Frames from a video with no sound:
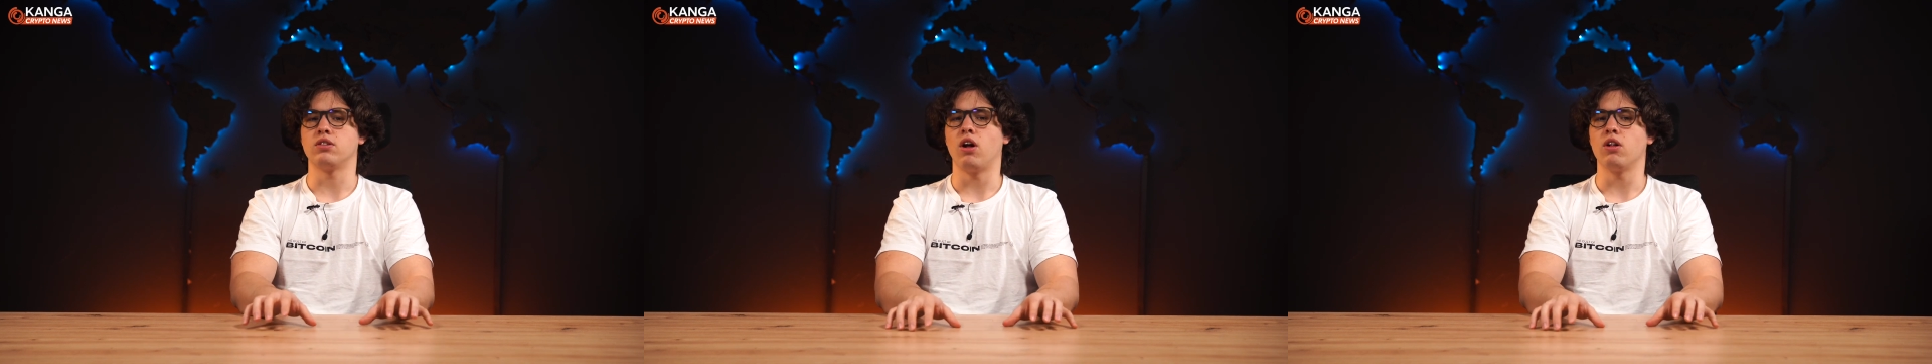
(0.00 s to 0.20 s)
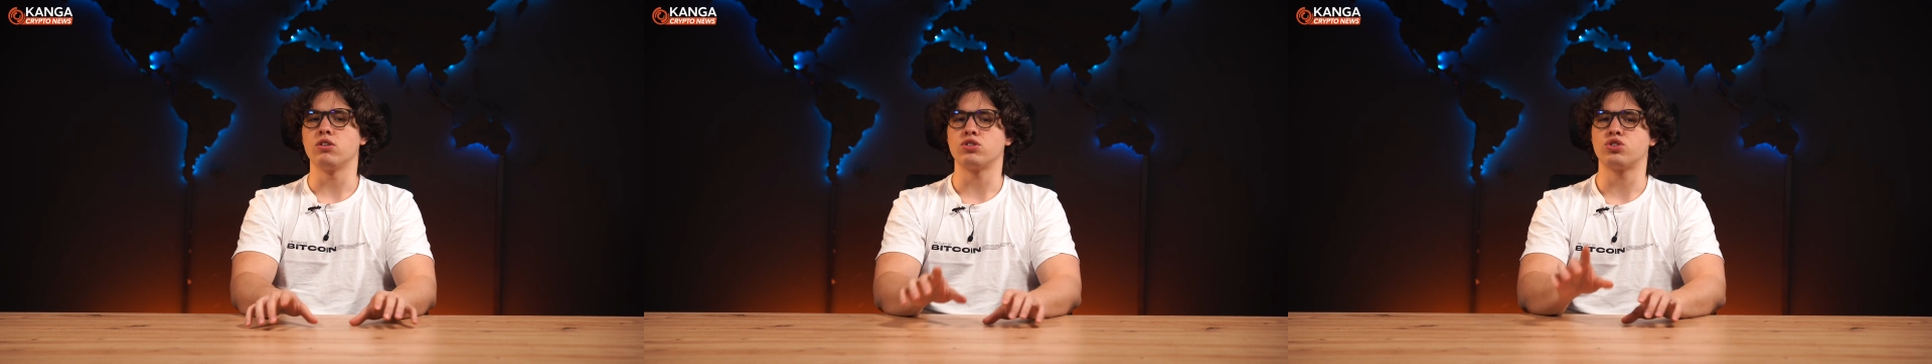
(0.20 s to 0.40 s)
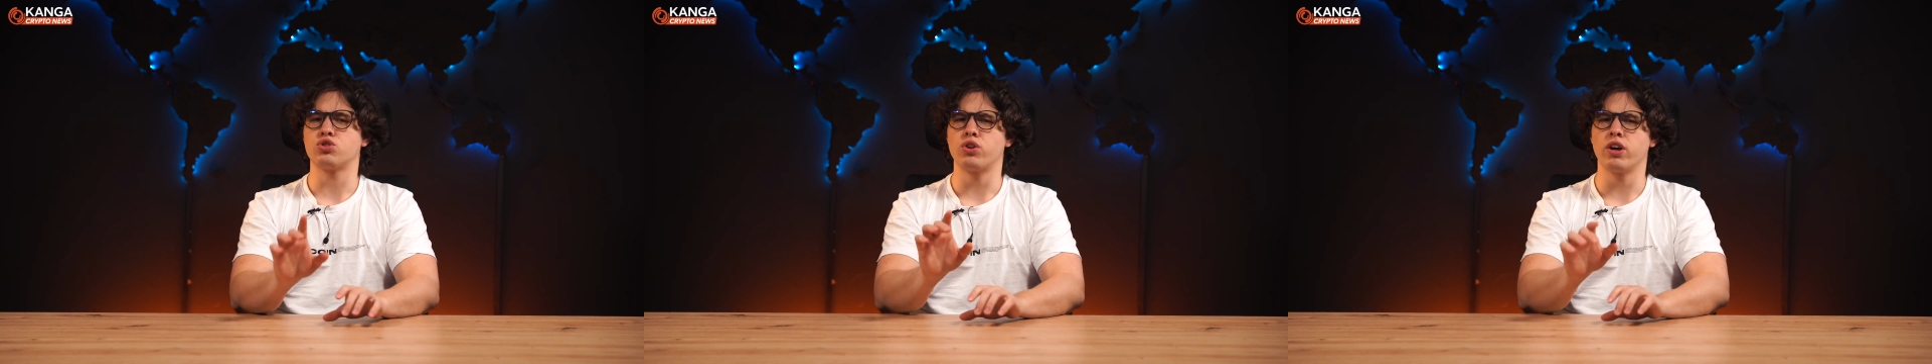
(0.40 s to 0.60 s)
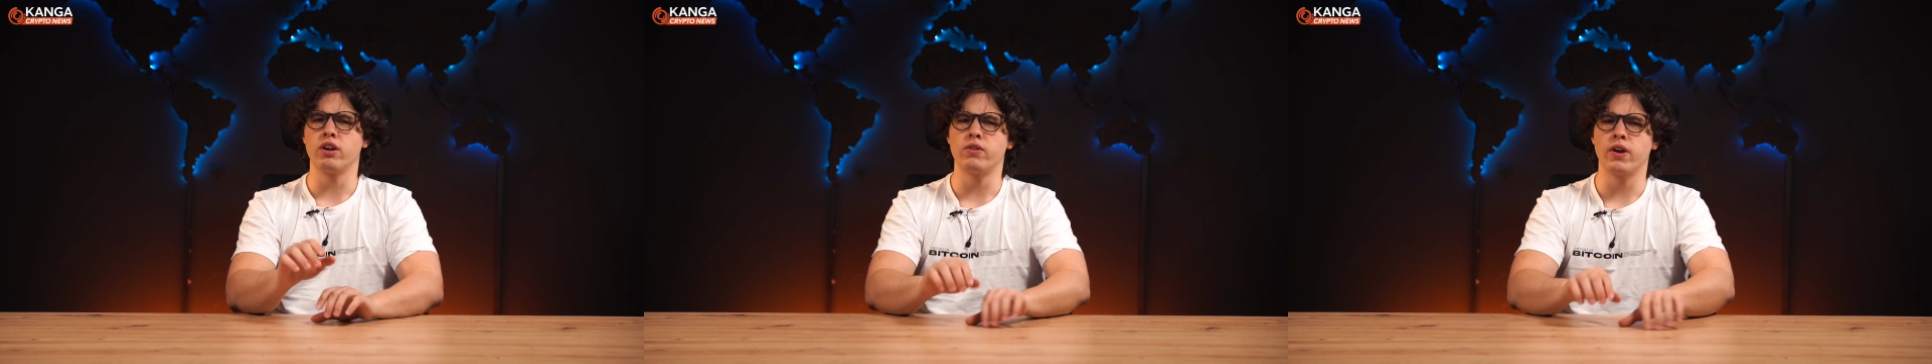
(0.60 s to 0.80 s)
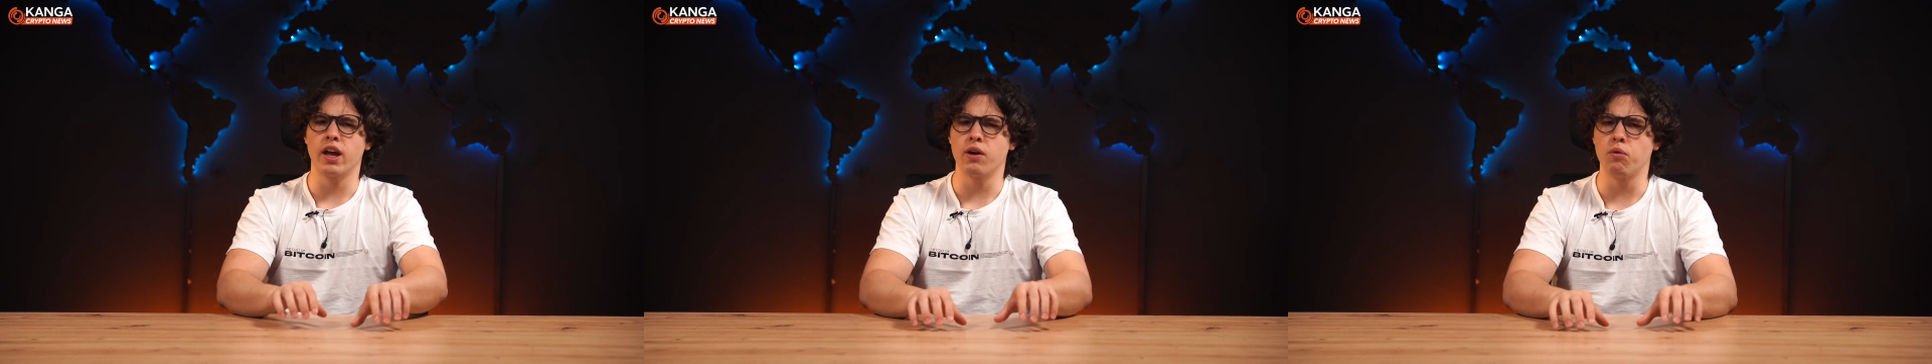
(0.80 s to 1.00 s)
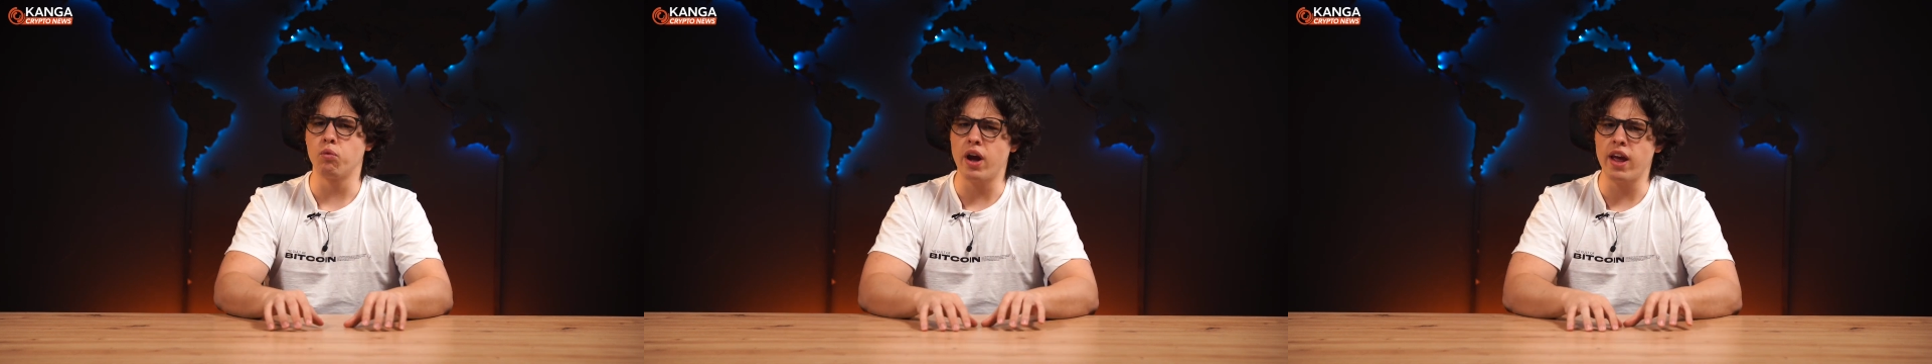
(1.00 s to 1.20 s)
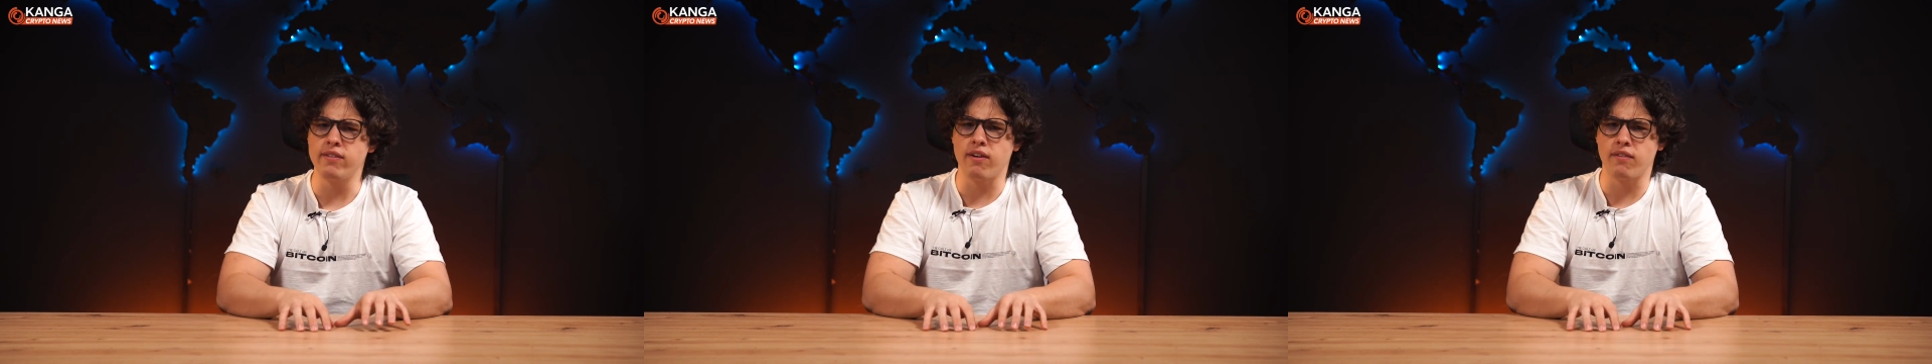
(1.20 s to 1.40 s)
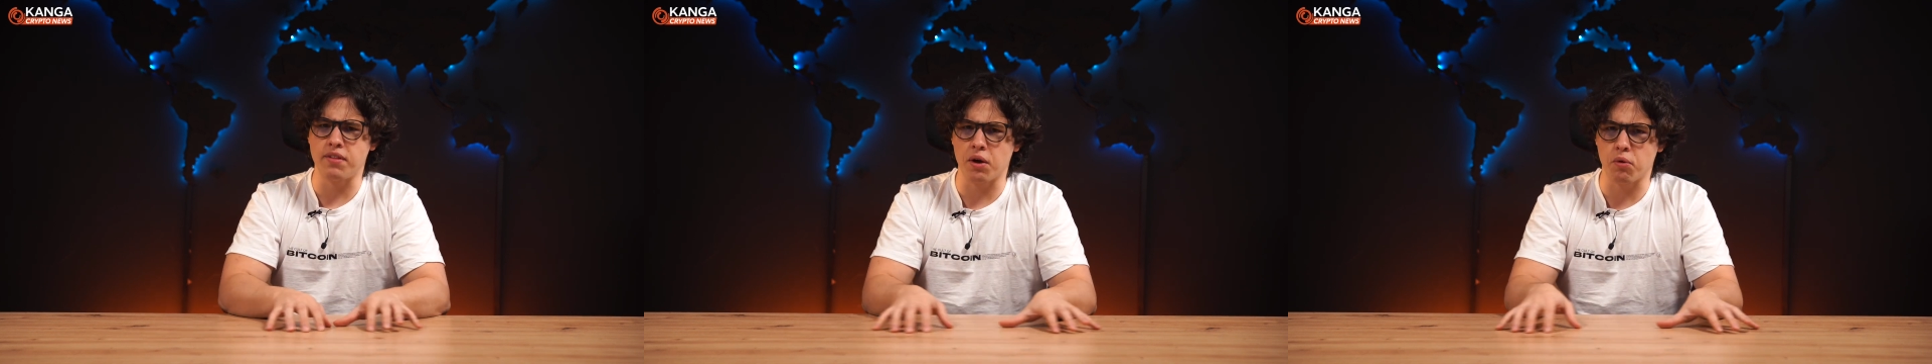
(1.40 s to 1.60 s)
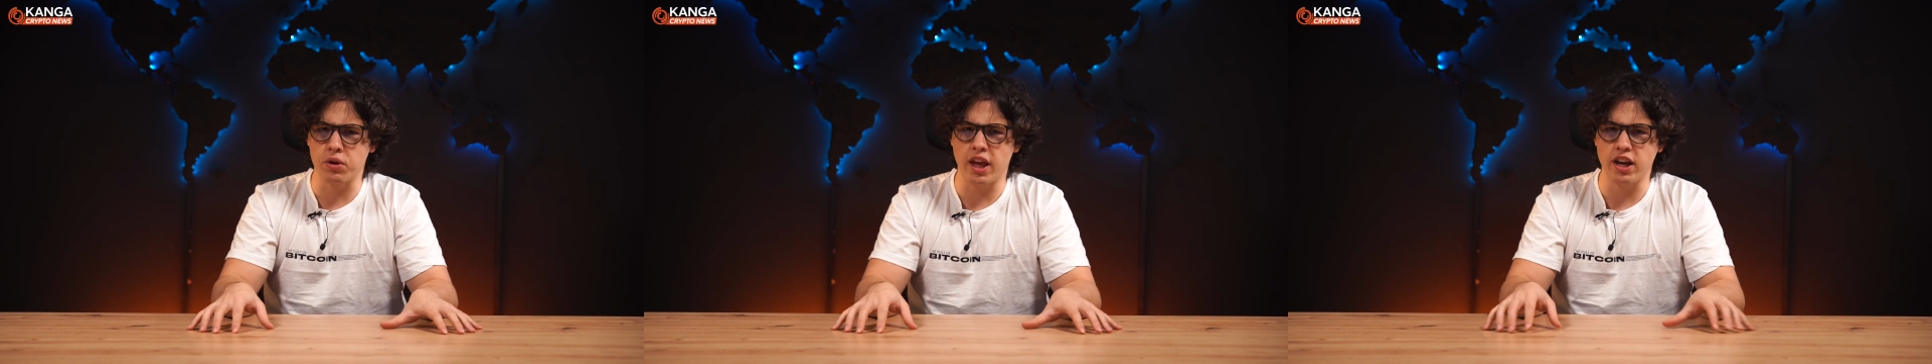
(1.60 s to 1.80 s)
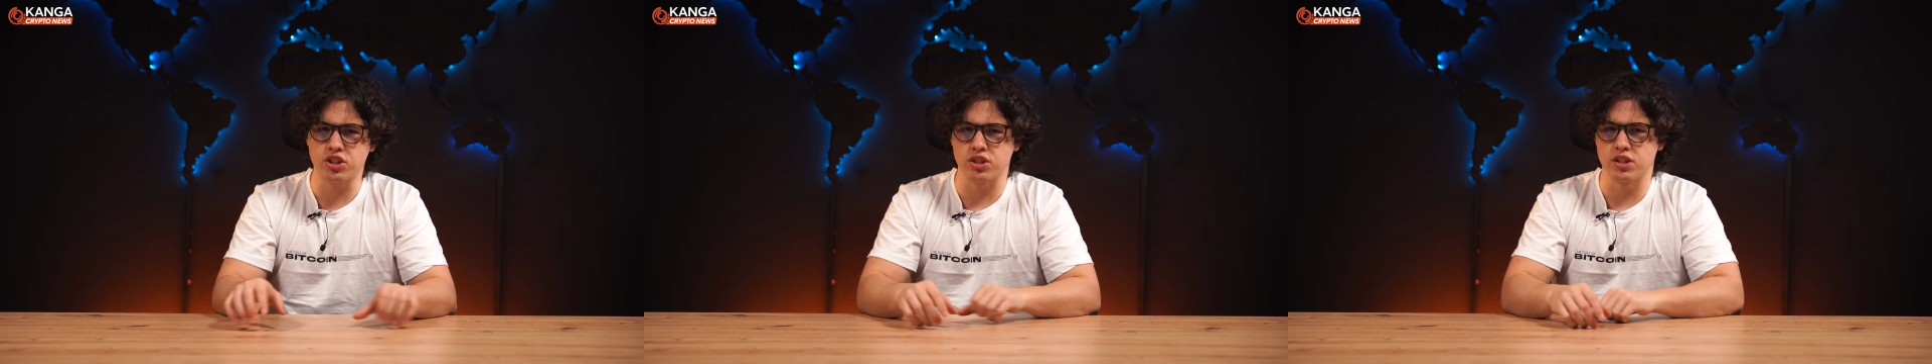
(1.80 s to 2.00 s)
triggering a wave of
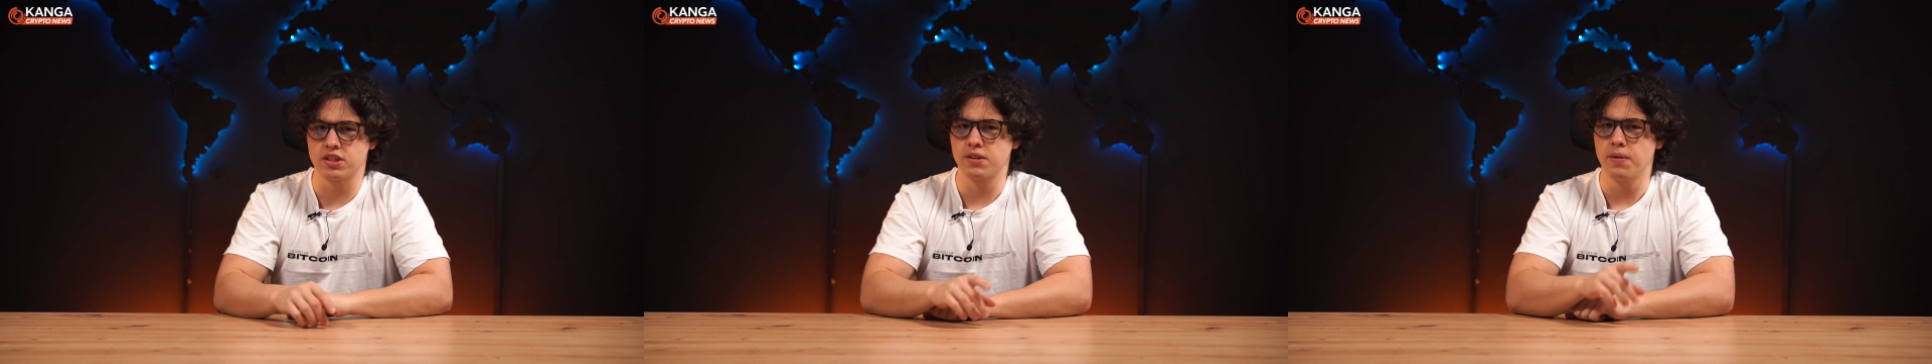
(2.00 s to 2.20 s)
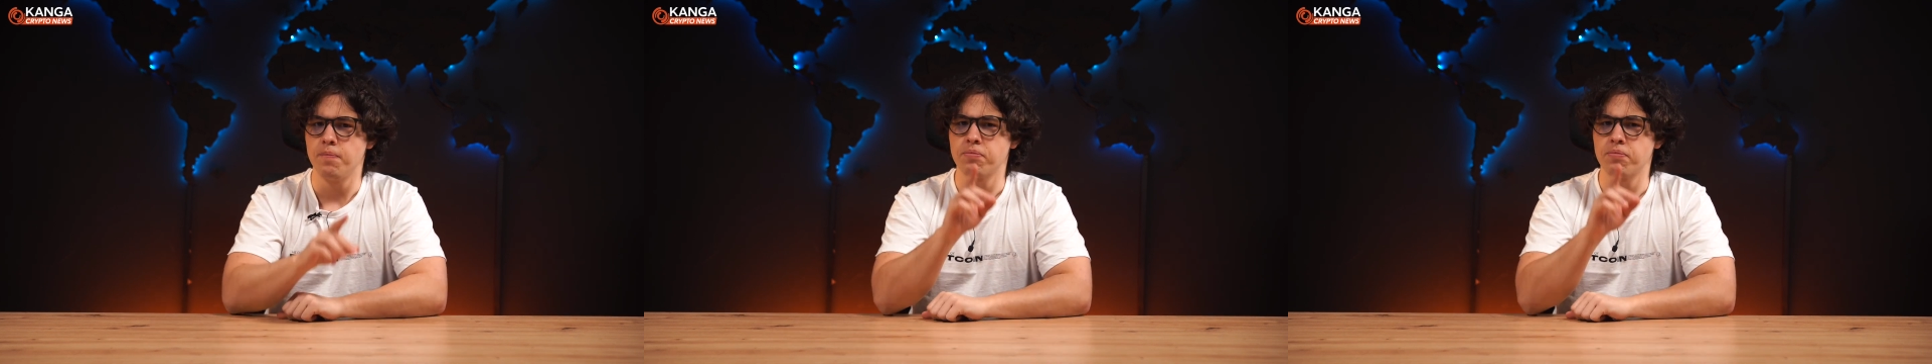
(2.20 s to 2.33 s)
liquidations.